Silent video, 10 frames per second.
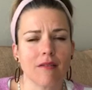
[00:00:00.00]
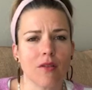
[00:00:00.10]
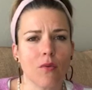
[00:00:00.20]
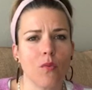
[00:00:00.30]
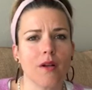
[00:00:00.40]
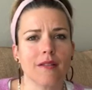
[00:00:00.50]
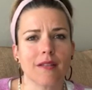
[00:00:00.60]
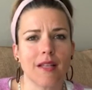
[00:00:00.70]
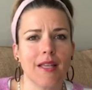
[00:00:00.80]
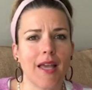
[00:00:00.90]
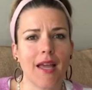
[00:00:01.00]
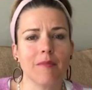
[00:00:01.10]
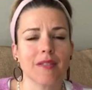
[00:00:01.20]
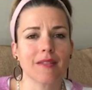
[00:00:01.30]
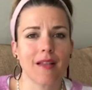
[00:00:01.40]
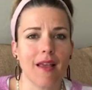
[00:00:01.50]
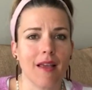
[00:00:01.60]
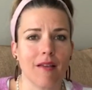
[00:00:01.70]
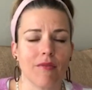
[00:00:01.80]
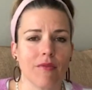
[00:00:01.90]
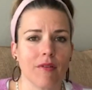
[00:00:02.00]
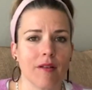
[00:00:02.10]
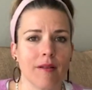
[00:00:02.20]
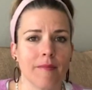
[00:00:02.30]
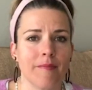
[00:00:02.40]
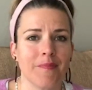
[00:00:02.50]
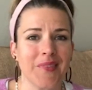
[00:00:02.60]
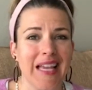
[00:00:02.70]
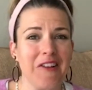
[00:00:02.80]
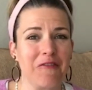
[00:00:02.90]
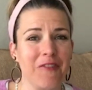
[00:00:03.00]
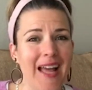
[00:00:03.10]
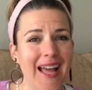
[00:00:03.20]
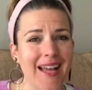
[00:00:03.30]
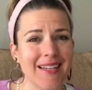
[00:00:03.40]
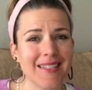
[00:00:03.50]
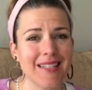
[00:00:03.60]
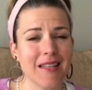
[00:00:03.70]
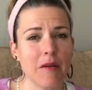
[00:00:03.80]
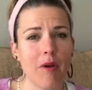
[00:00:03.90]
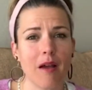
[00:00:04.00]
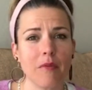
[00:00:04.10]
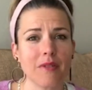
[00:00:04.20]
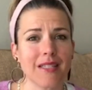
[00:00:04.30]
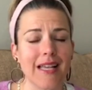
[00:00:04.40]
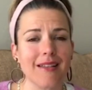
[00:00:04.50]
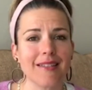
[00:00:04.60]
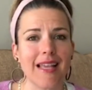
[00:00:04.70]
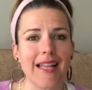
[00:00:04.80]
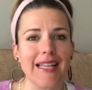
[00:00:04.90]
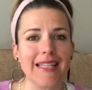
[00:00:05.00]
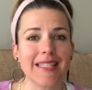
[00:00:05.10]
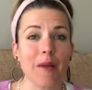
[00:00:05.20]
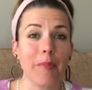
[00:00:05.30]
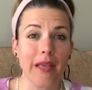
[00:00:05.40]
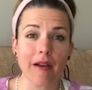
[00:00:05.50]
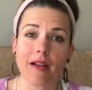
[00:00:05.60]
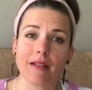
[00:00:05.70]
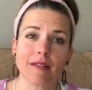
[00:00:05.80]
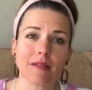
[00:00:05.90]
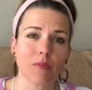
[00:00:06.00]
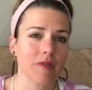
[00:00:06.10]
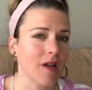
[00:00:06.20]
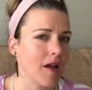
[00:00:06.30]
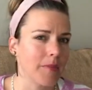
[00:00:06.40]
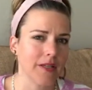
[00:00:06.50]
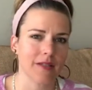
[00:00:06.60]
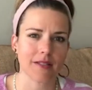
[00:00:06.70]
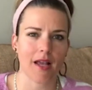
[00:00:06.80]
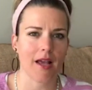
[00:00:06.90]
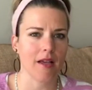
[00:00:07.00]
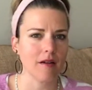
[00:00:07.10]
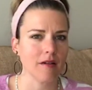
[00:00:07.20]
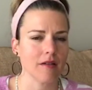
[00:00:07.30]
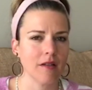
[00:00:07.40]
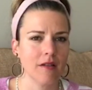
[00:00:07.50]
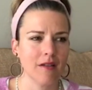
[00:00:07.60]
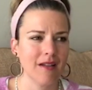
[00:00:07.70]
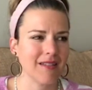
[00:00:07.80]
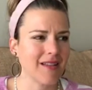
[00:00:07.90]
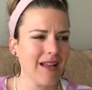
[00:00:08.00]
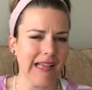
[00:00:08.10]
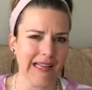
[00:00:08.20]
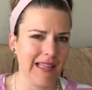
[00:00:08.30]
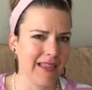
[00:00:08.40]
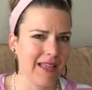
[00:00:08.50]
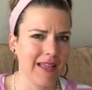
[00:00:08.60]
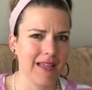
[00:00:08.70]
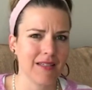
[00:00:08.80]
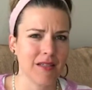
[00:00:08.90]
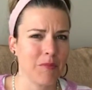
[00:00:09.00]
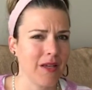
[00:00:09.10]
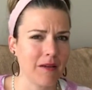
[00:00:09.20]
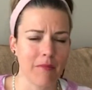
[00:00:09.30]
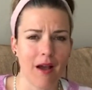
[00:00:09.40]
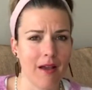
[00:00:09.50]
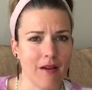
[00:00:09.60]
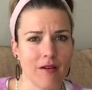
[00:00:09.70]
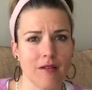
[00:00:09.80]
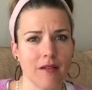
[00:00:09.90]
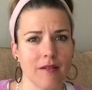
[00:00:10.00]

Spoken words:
the ones that he came to save. In fact, the Bible says that his appearance will not be desired. It's not anything to be admired.